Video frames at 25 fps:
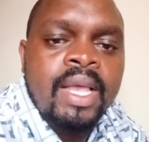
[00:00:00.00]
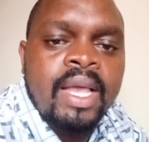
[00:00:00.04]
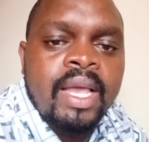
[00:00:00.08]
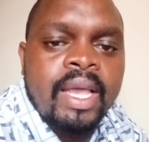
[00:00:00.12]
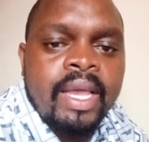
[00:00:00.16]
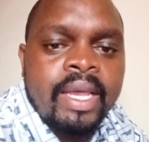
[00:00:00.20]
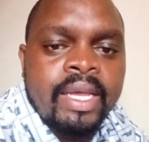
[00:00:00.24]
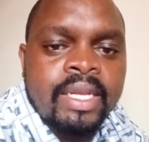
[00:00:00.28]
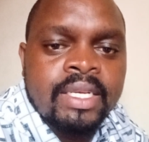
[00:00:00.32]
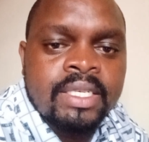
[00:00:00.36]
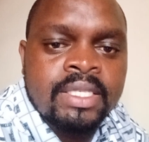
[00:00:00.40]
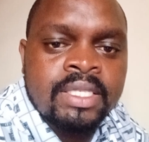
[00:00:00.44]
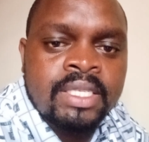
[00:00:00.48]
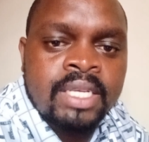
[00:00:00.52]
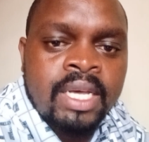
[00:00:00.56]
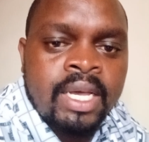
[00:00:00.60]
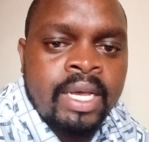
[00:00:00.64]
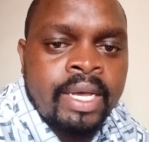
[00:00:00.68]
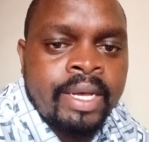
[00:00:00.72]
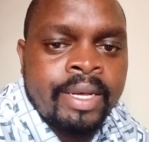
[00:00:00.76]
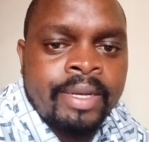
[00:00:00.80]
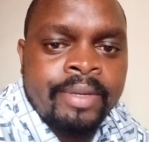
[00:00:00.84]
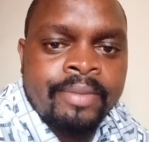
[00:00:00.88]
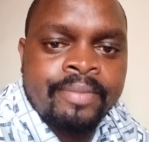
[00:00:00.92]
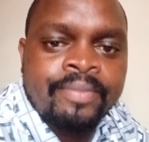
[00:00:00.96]
and
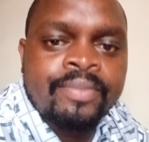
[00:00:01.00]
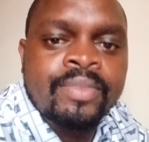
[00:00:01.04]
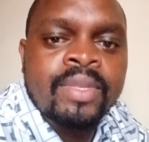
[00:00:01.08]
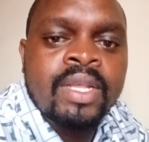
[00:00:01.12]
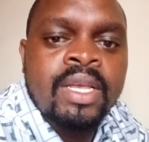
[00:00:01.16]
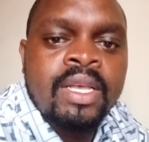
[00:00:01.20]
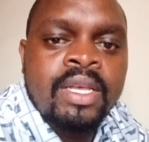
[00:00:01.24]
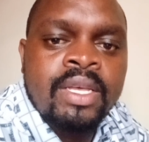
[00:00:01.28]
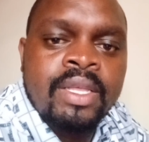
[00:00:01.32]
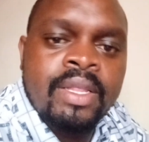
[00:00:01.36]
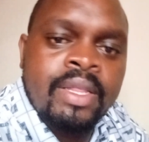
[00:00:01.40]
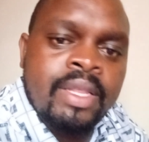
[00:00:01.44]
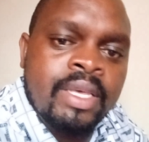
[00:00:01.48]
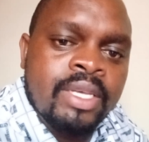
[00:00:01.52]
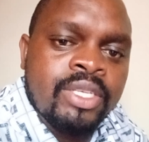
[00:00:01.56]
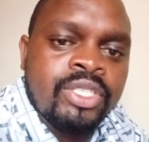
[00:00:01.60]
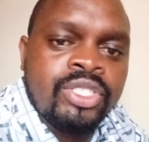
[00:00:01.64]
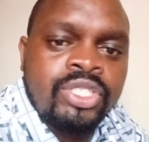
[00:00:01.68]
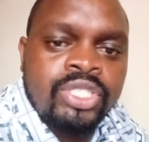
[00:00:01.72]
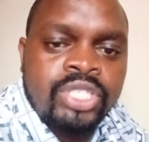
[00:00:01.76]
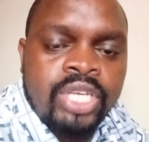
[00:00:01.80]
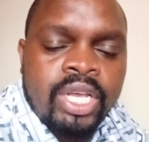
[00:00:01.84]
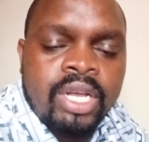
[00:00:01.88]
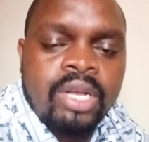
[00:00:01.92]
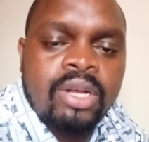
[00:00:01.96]
they
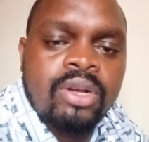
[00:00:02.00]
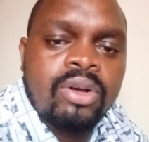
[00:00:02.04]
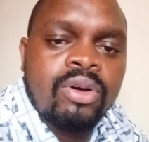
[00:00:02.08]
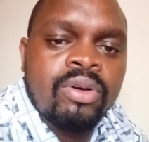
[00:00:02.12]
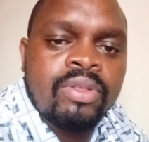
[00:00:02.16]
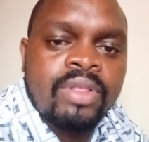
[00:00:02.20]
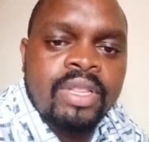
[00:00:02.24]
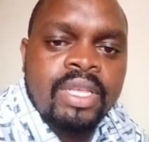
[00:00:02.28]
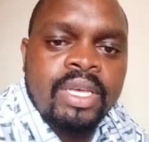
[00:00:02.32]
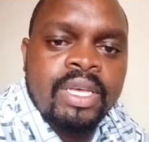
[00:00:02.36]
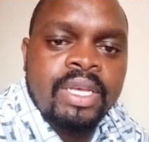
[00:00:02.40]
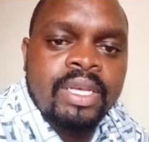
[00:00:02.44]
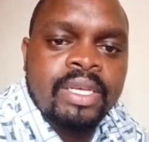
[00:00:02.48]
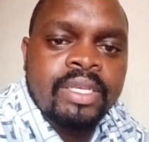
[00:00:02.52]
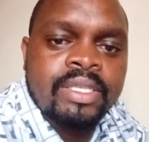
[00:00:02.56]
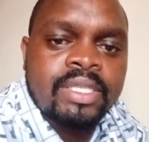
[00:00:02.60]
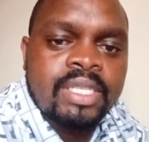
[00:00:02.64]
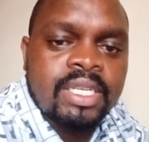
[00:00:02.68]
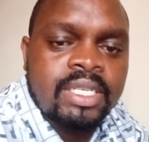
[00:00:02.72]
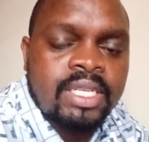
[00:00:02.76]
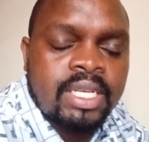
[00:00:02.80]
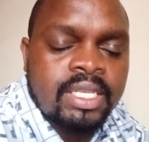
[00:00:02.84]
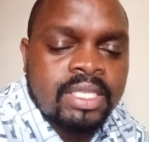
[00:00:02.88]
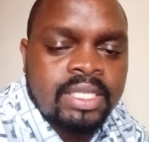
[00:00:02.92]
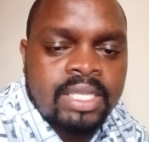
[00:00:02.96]
check on the
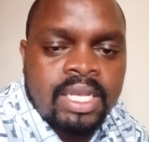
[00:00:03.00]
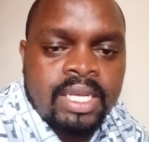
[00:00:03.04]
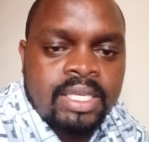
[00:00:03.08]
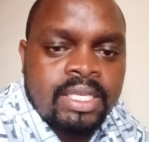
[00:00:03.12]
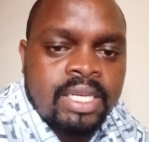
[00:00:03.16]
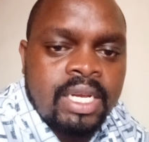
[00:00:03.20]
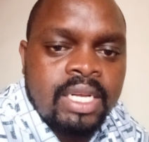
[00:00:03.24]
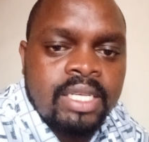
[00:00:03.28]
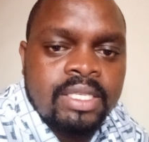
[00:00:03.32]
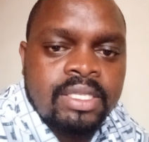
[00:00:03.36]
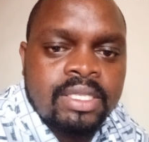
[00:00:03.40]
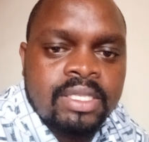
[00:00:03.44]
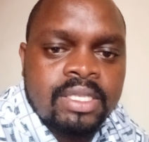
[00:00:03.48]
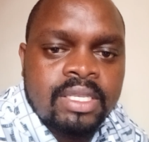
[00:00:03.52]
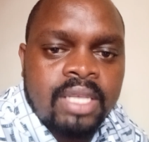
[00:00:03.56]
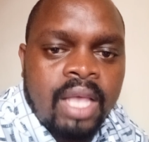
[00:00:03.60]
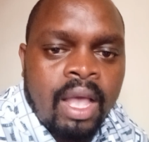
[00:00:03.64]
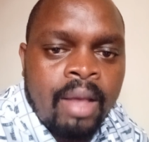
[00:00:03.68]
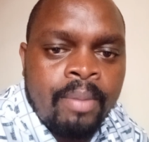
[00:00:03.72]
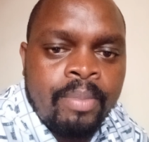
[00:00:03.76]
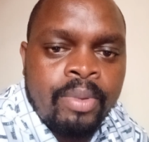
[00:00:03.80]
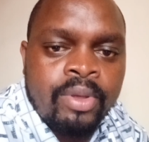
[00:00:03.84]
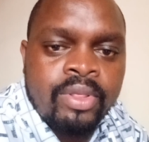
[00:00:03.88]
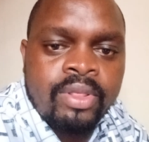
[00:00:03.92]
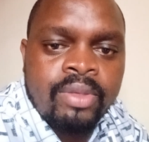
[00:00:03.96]
status. At least
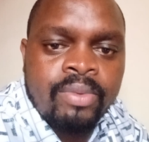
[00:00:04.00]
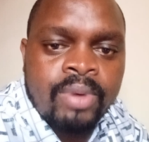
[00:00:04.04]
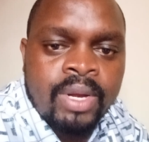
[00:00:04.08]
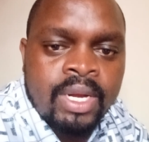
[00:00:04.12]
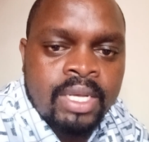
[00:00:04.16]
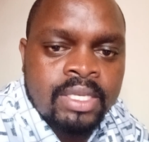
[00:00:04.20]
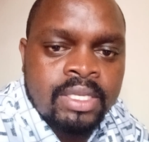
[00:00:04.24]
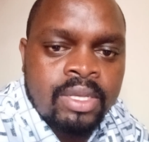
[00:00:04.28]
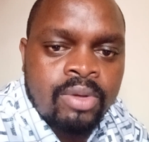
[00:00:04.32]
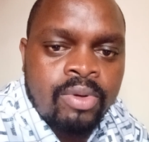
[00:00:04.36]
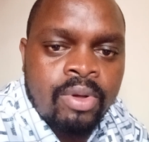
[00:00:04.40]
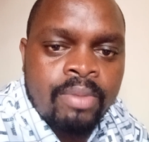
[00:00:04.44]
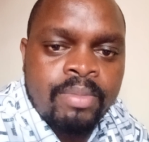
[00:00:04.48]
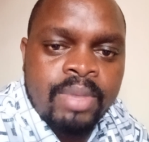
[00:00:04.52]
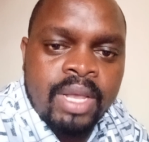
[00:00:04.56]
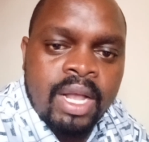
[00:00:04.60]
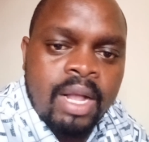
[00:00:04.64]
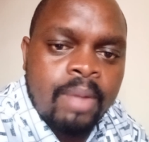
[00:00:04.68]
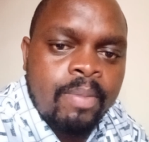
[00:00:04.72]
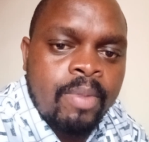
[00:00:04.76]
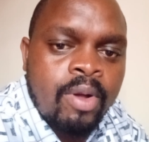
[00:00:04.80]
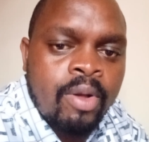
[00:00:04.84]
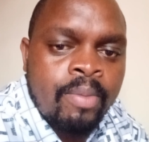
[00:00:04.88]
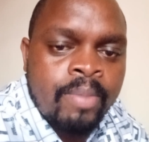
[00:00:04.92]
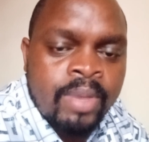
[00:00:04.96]
hapo wanaweza kuambia
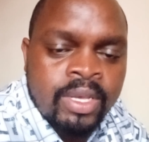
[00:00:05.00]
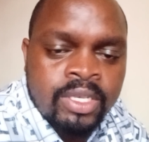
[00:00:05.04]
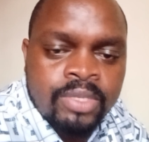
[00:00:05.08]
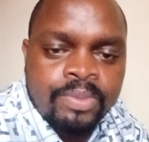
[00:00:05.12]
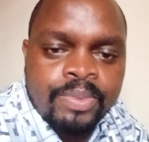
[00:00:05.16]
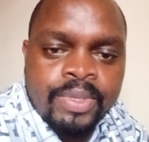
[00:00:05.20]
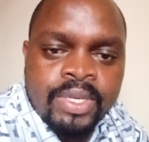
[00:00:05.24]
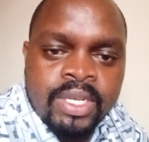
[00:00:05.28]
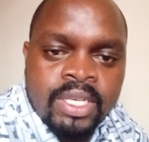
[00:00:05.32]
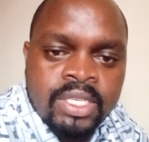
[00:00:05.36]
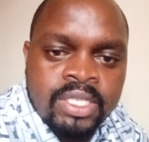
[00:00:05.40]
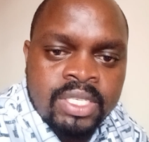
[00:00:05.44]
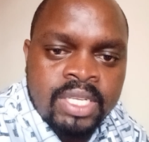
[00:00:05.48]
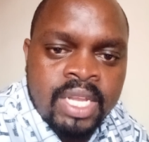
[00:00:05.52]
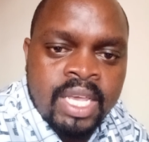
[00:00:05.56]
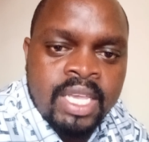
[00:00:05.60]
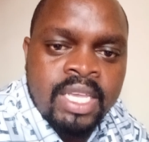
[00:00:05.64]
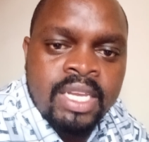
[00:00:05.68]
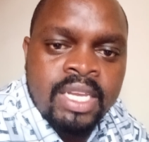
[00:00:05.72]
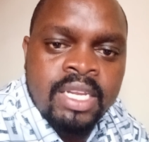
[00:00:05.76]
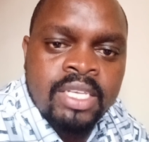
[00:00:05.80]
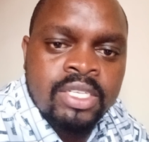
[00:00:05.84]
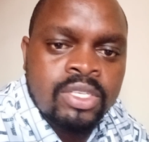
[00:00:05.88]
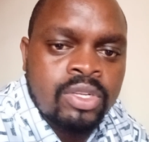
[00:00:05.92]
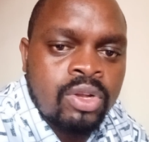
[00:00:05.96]
kama wame experience na
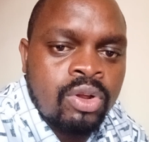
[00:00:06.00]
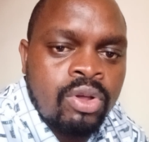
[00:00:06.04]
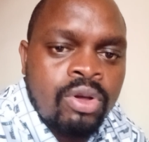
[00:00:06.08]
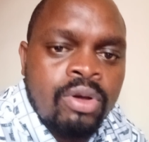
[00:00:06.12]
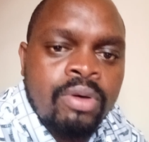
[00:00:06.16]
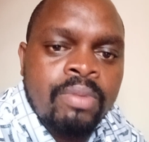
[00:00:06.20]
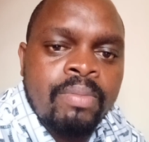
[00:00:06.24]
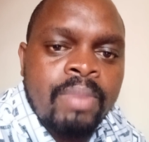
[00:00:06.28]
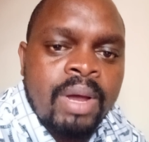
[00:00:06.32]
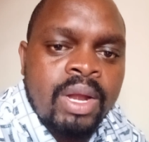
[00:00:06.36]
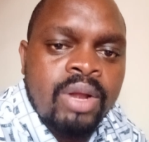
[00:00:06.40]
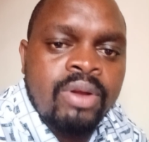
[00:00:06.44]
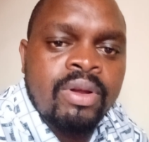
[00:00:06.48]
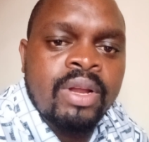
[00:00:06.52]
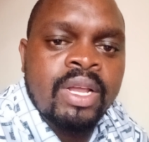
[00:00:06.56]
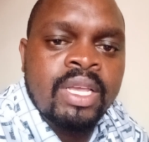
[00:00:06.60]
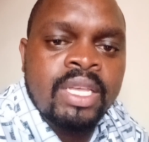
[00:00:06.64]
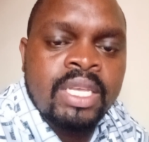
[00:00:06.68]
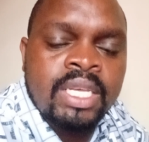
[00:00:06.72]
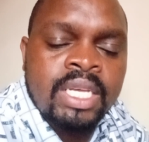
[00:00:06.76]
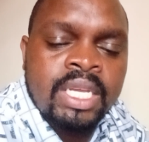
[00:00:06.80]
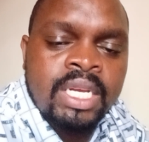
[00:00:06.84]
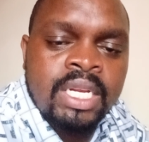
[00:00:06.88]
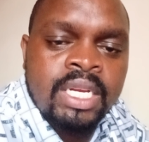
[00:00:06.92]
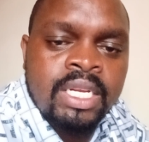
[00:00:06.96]
hii ni slow, bado na hii
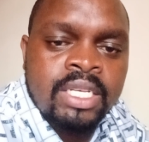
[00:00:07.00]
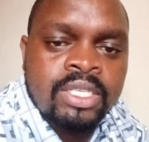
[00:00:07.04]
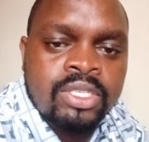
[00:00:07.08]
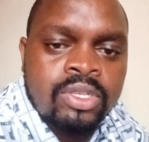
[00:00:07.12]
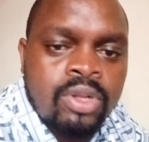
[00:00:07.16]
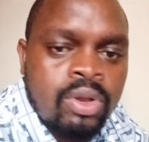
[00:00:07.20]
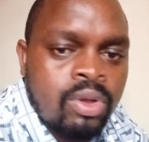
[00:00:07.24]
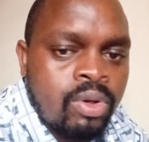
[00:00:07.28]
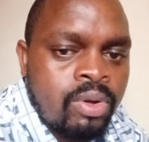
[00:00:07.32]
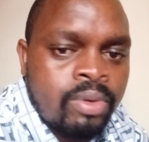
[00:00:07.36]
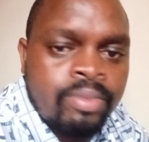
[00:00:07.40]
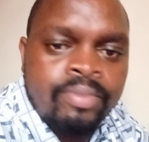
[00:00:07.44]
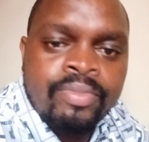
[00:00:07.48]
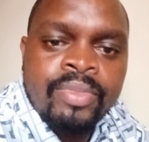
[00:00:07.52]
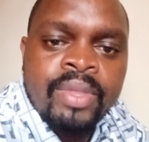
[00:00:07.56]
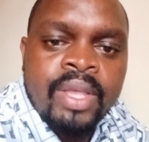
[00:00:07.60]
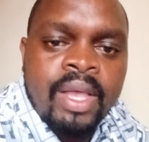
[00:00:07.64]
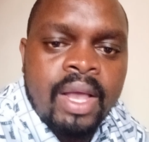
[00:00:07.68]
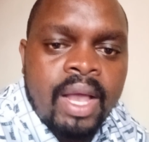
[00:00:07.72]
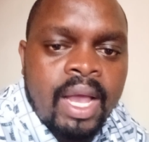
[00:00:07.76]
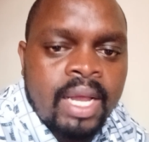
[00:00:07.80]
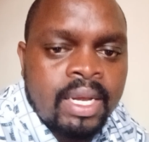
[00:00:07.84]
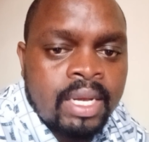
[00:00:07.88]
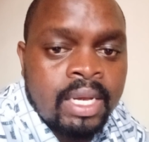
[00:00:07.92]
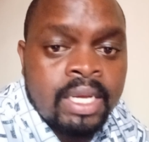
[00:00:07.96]
ingine ni slow,
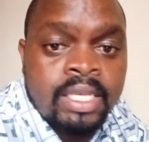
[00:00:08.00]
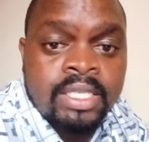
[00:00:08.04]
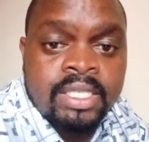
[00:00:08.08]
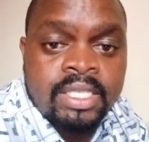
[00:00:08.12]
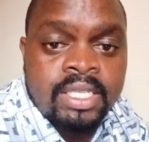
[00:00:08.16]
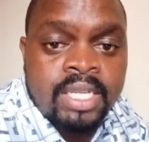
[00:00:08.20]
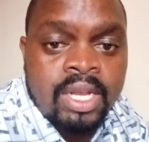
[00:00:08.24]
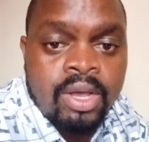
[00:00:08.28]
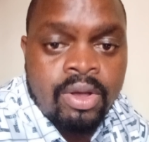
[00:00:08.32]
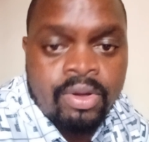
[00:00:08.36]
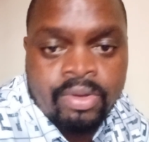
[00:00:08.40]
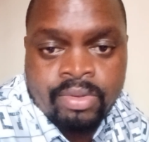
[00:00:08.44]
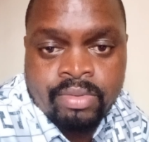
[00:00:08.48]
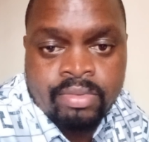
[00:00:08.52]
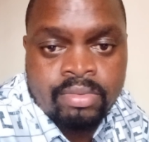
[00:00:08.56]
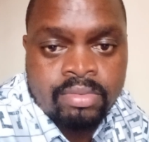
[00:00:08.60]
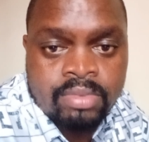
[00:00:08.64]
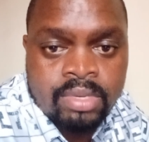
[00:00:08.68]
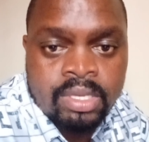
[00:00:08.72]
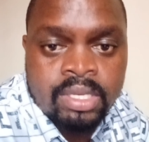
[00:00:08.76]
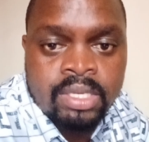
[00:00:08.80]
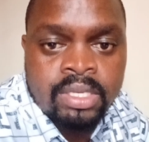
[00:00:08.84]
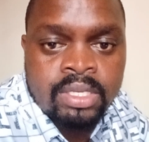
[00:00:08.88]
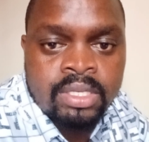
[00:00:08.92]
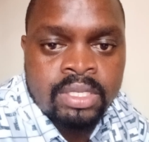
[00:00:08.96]
at least now
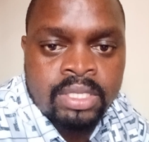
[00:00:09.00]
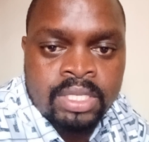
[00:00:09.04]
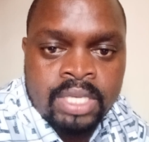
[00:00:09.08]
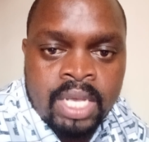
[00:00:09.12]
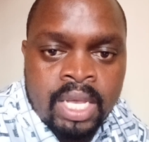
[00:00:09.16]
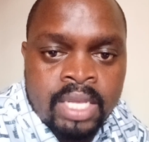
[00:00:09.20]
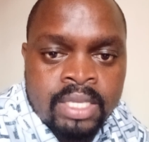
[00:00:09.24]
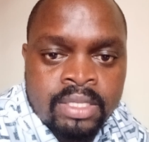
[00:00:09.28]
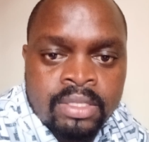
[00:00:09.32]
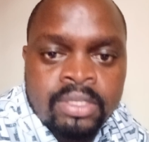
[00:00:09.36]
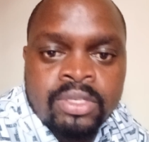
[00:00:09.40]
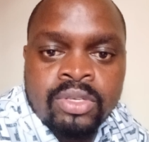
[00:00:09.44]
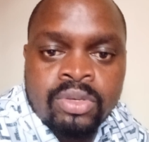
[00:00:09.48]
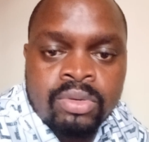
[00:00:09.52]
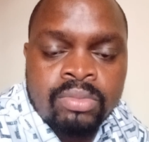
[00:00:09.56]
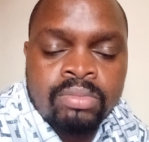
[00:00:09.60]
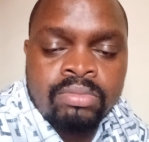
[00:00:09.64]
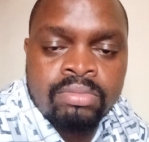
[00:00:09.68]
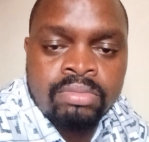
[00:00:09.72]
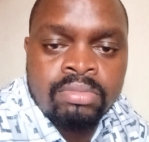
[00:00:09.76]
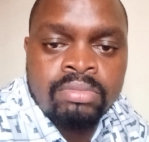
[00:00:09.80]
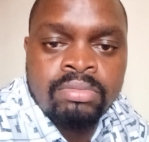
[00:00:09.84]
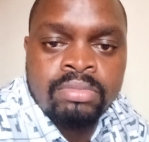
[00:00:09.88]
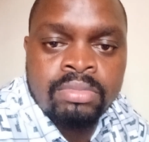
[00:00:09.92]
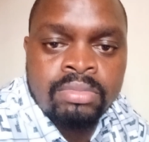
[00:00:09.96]
it can
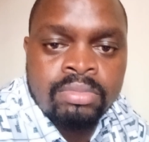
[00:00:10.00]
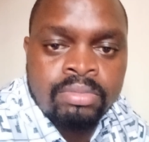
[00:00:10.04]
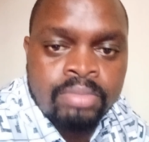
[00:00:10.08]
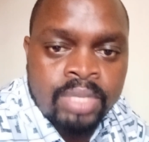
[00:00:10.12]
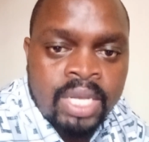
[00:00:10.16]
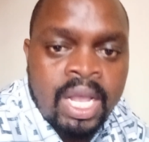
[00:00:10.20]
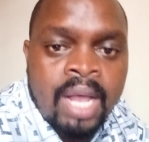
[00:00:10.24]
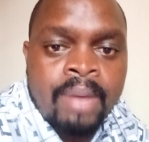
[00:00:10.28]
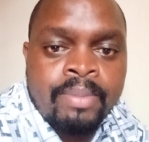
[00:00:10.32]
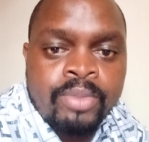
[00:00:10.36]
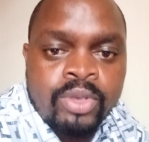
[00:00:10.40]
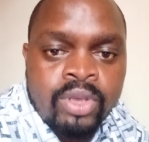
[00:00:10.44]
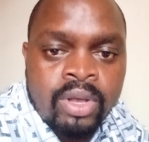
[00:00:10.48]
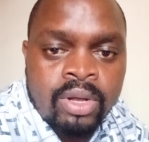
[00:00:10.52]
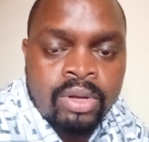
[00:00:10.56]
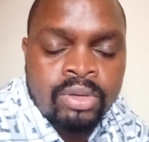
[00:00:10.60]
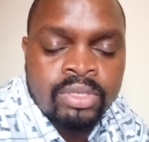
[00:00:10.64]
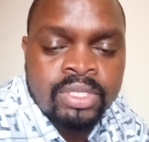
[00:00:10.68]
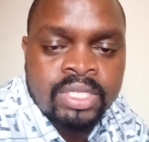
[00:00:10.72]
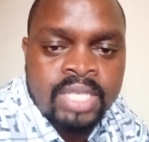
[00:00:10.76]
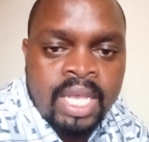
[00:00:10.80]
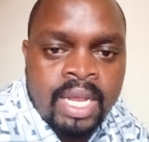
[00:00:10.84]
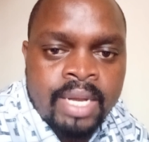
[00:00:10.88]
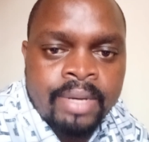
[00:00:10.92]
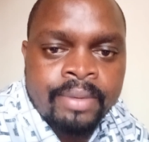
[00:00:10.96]
become your
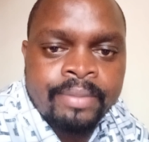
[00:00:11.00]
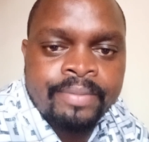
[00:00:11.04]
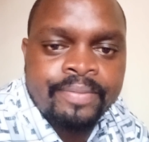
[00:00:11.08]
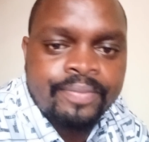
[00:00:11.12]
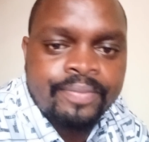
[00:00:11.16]
concern.